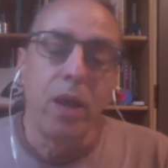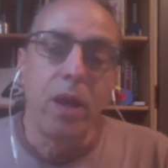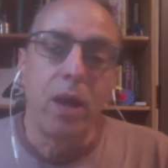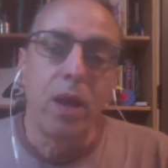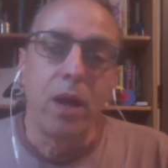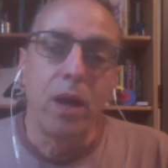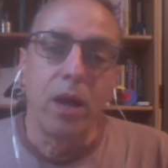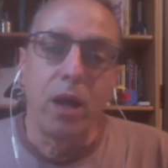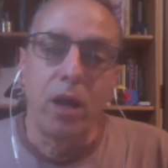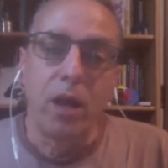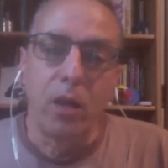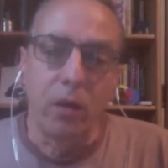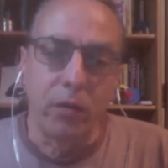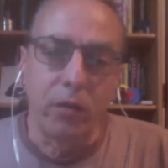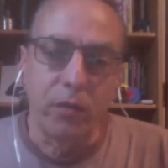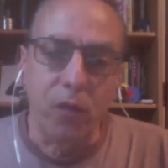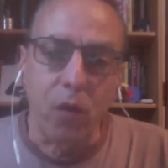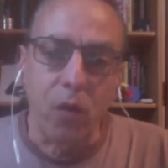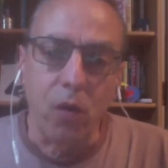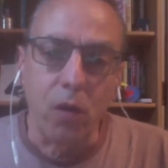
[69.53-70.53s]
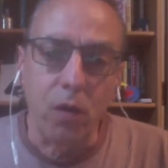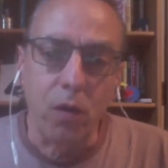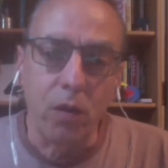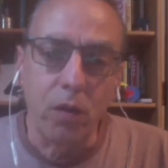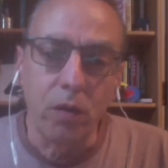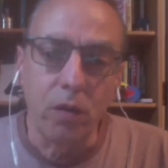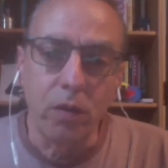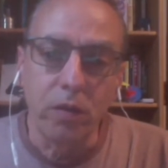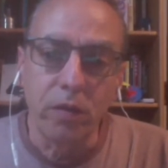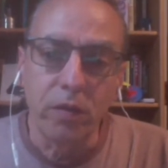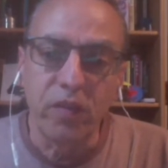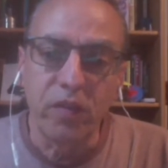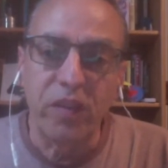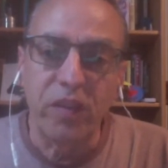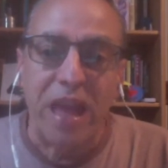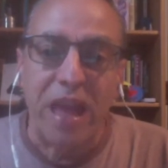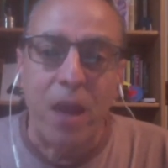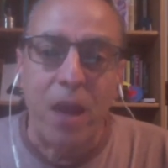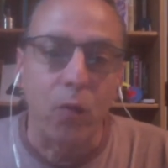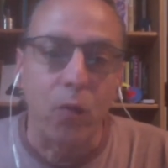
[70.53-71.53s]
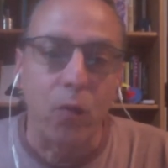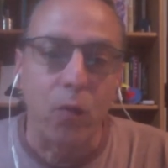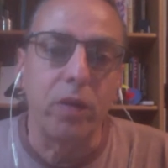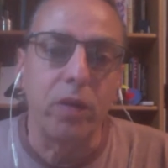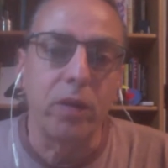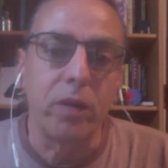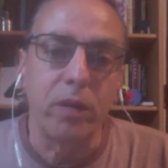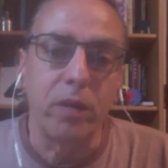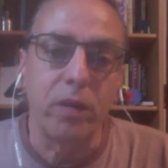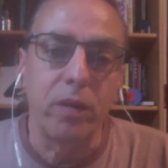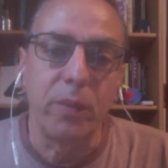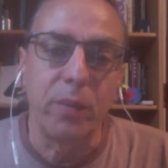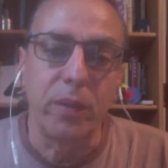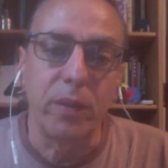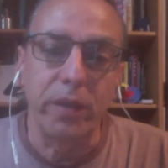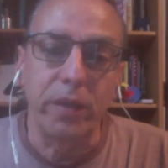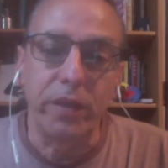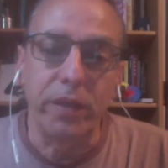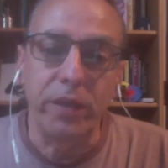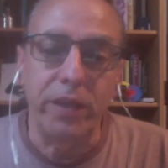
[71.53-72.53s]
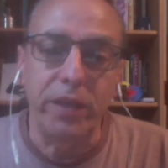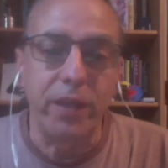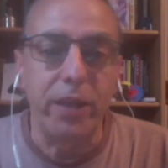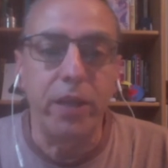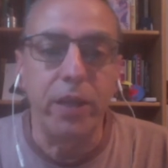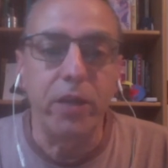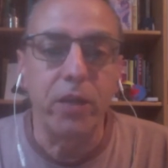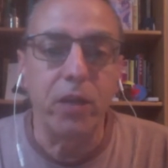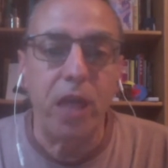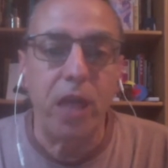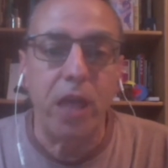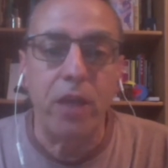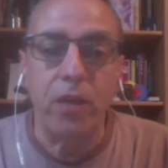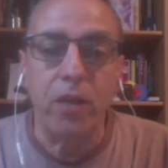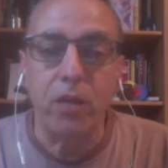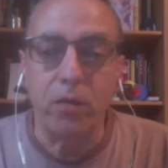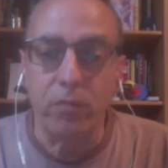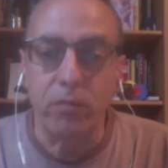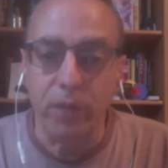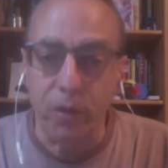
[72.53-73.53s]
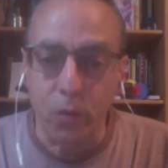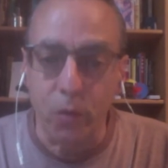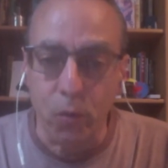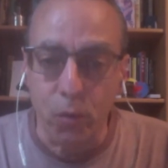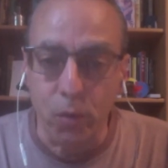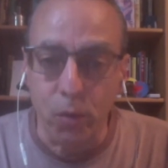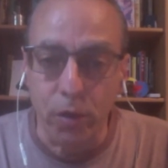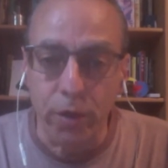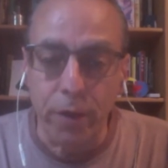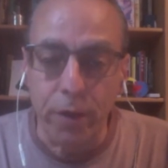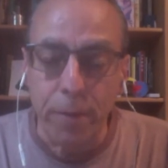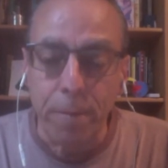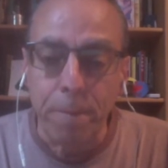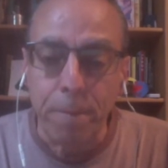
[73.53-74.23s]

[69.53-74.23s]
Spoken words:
I lost all sound, the ability to hear and to record.